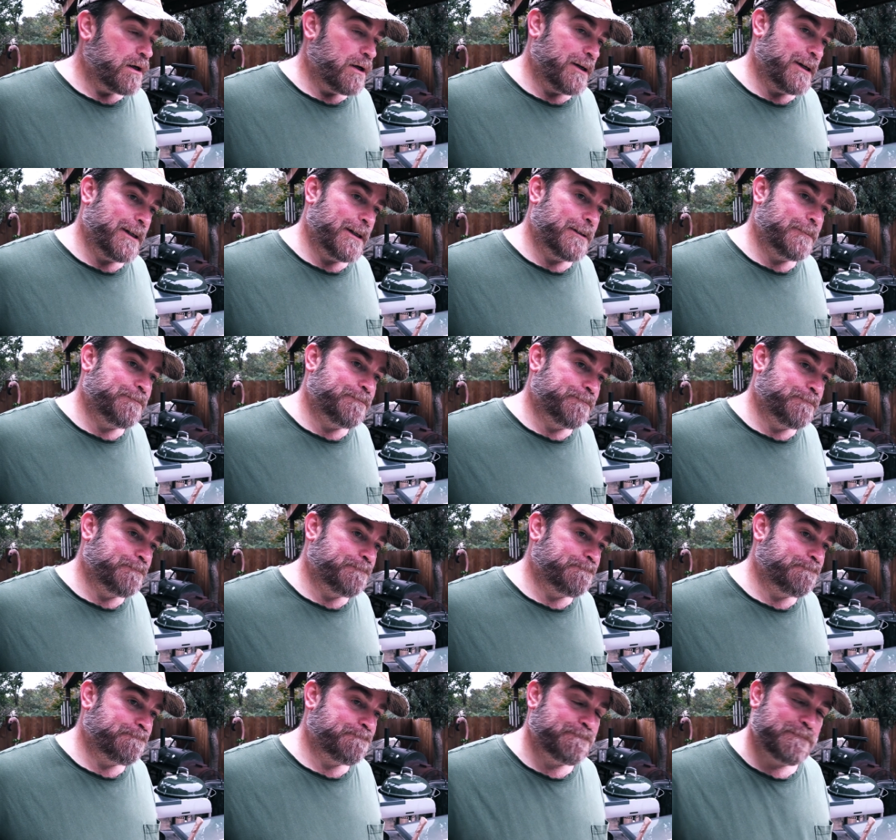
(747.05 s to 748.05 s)
Um,
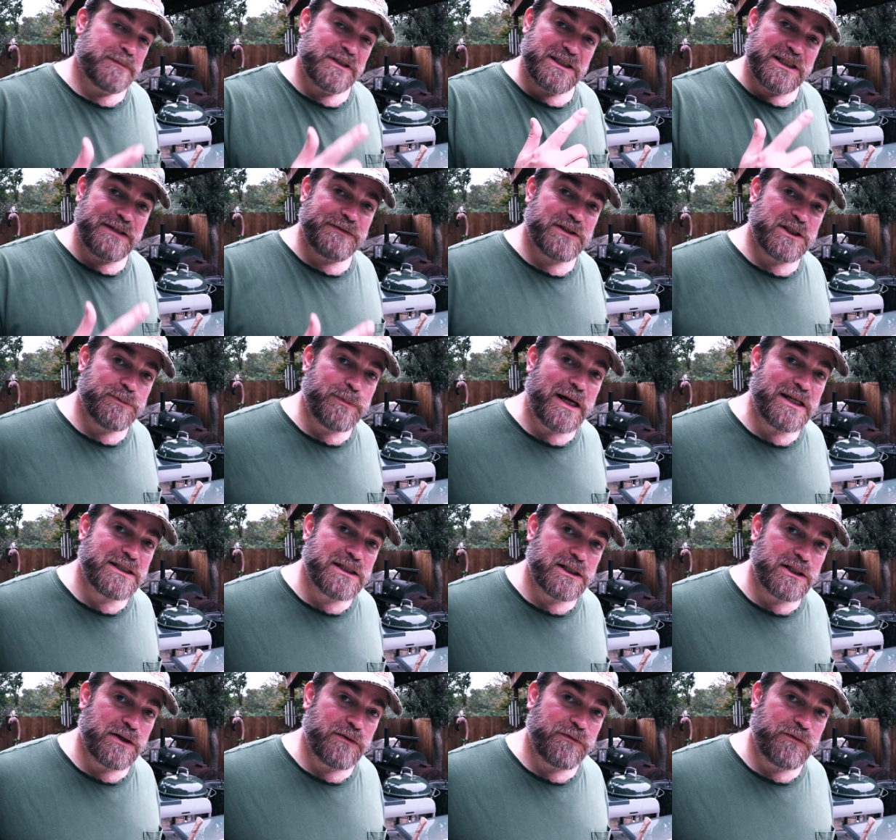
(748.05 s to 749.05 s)
see if it's
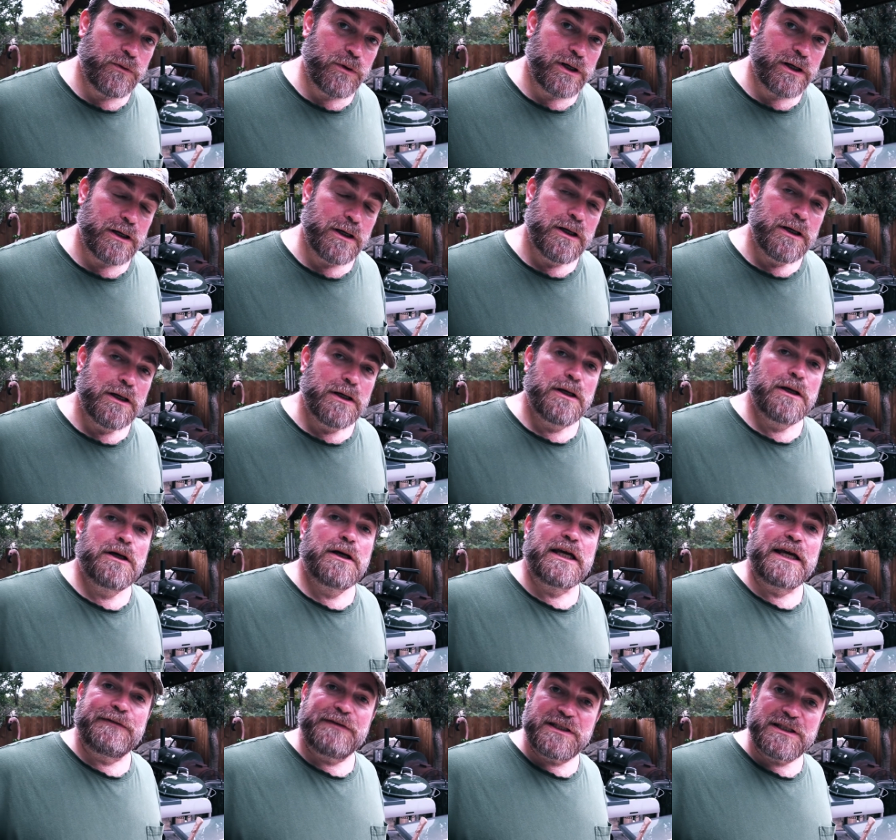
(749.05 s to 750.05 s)
spicy enough for you.
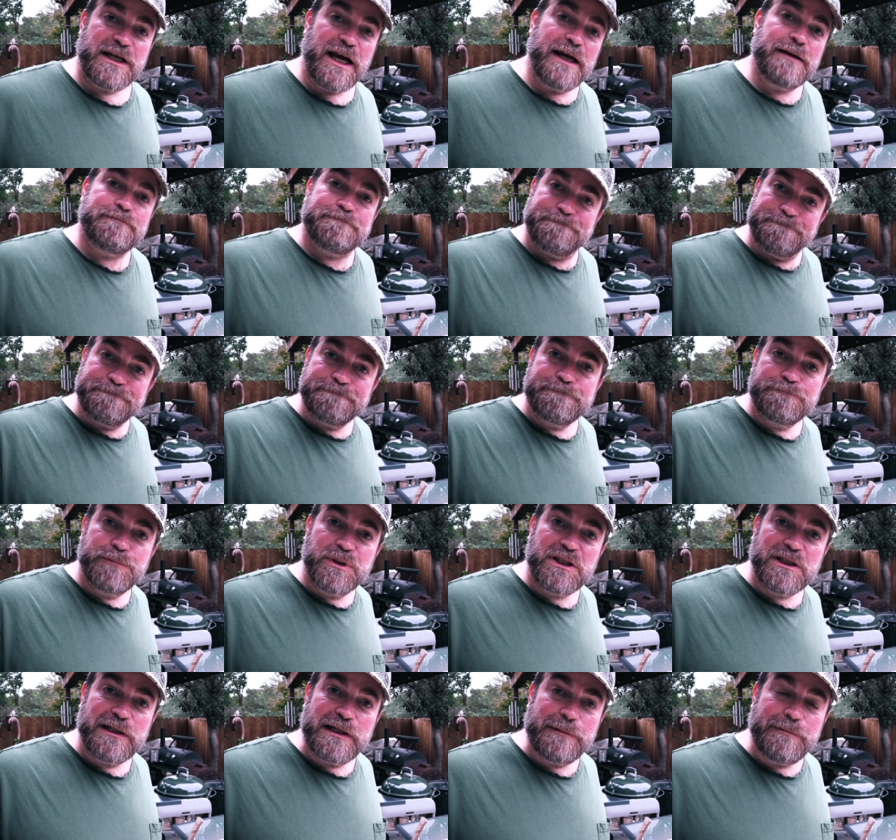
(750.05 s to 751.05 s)
If it's not,
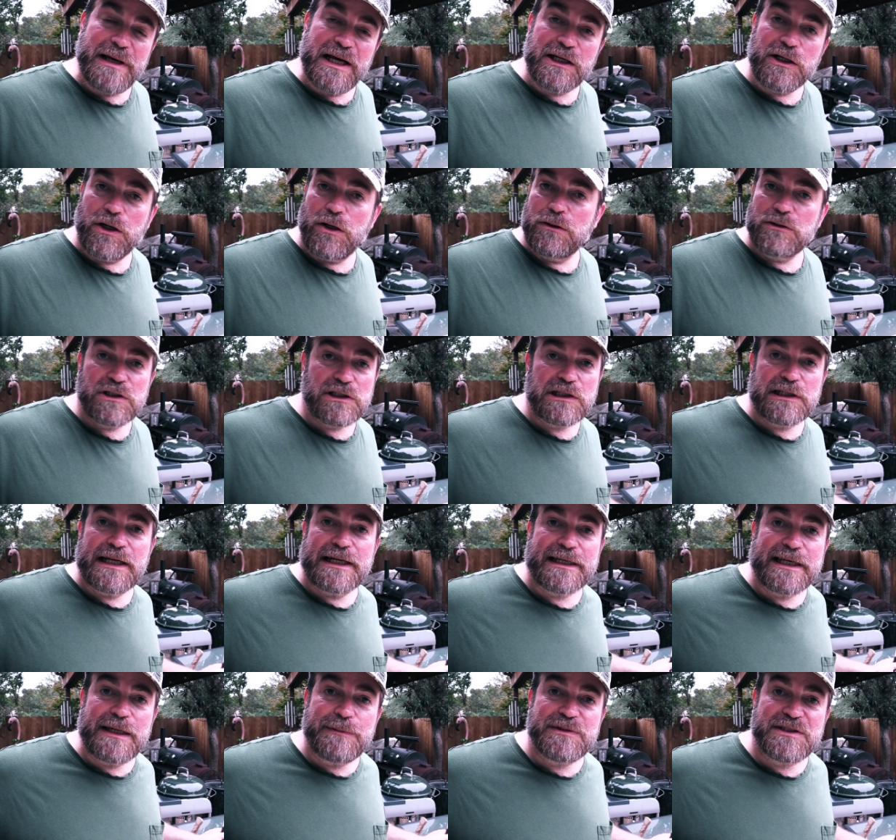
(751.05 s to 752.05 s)
Put the lid back on, just
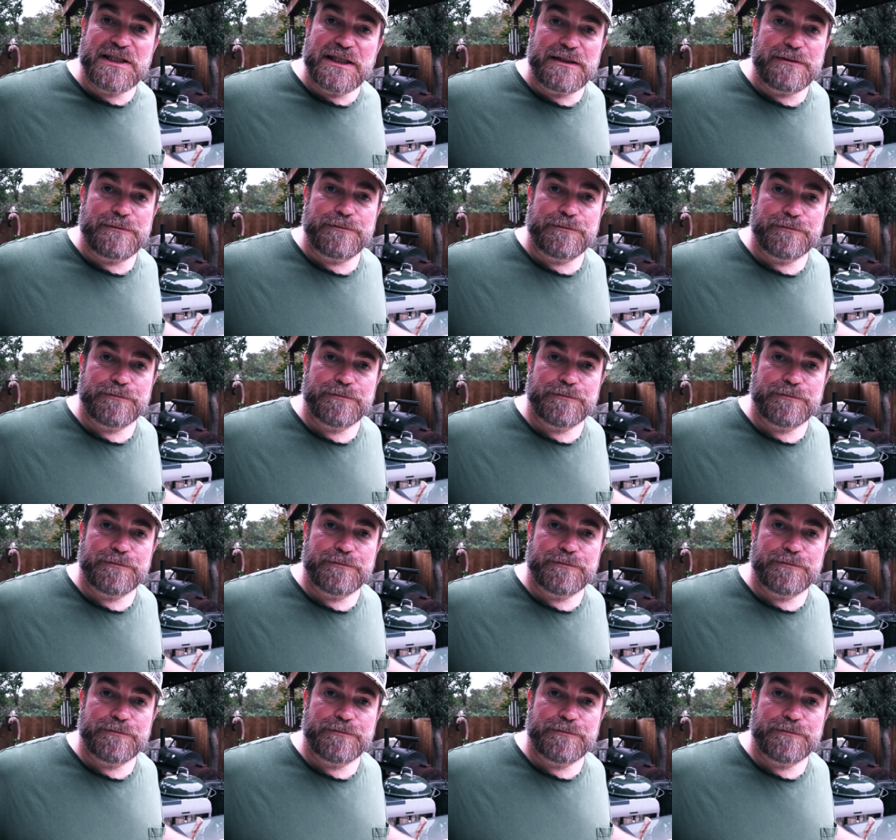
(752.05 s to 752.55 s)
let it keep sitting.